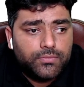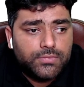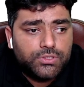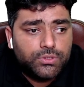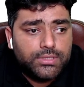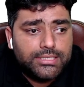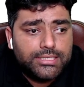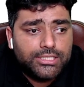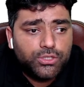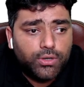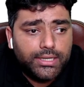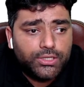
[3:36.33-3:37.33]
So this is
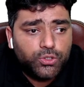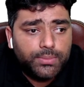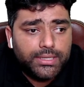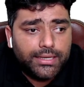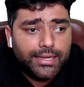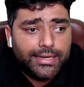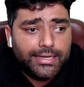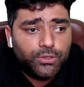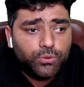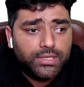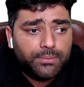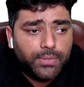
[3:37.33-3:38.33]
going to be a
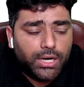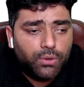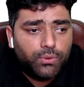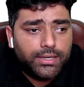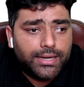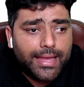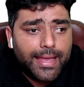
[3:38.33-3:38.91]
to the power